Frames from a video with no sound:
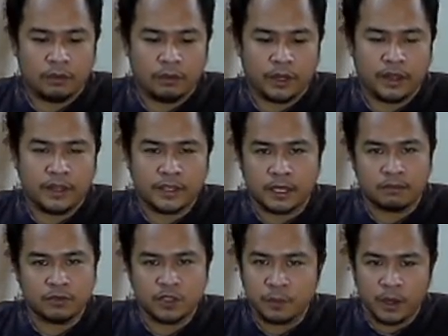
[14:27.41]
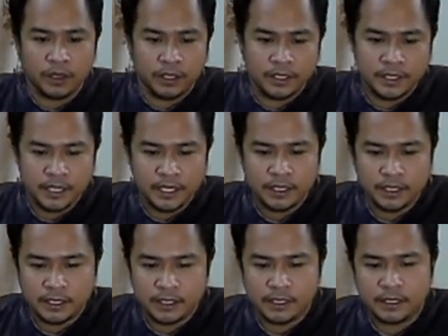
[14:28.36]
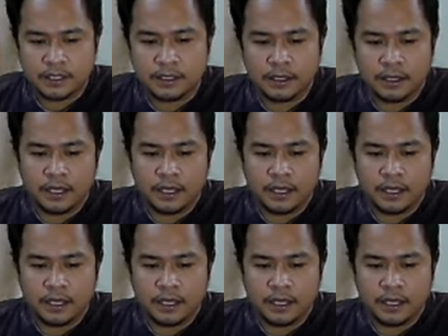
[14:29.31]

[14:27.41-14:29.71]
with some smaller seas,